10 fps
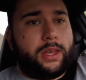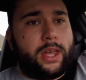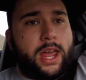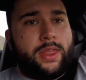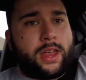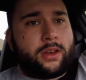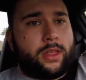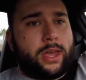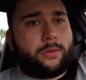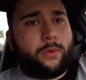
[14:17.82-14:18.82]
And then you're
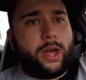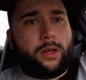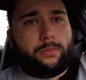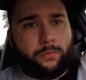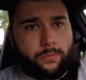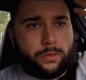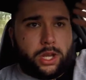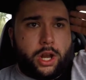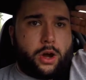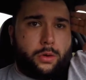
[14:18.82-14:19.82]
like, well,
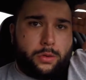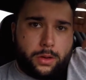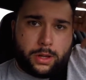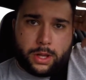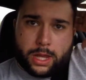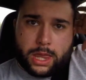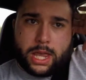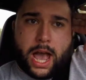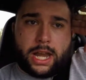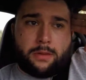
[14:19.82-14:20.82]
you know,
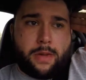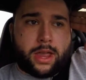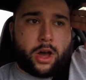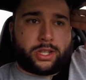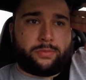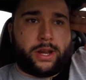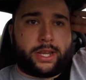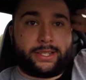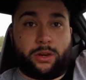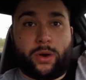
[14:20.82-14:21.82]
I didn't make all this money
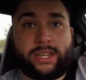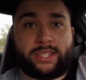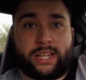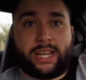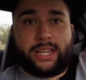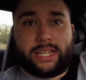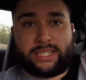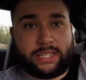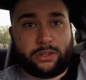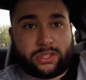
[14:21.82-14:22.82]
because I wasted. I
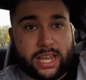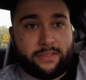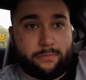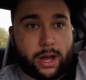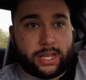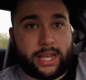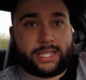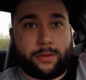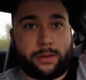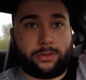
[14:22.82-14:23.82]
still save money. That's
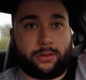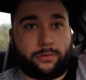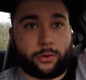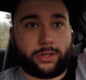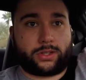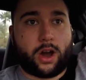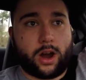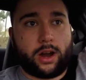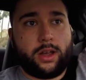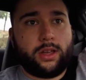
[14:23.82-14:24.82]
how I'm able to afford this
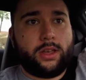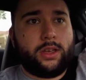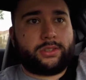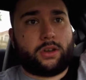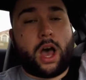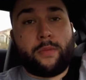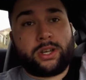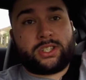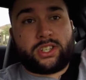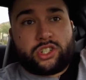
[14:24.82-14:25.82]
car. So how
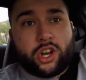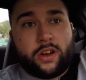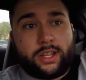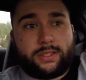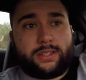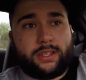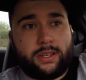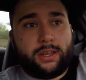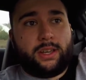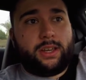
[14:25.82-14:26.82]
much is insurance?
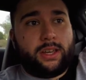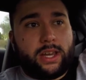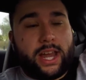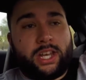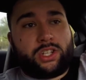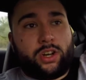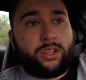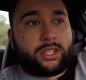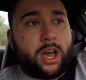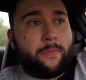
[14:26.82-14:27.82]
And
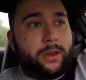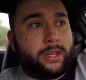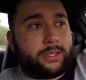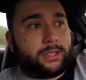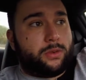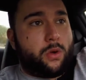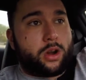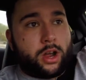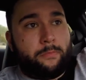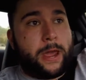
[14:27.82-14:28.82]
insurance companies
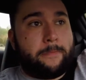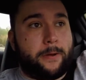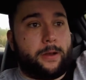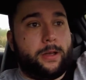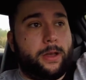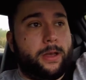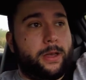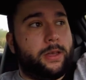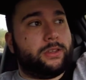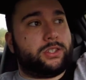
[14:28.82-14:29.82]
work on paper.
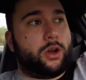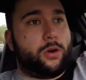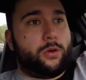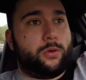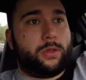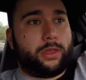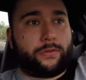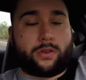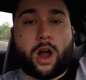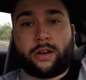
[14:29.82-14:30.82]
So the
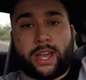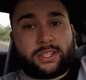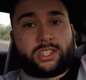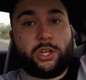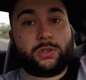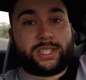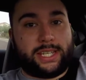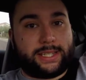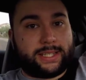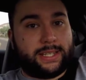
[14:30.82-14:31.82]
Ferrari has 2
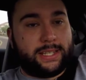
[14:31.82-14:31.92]
seats.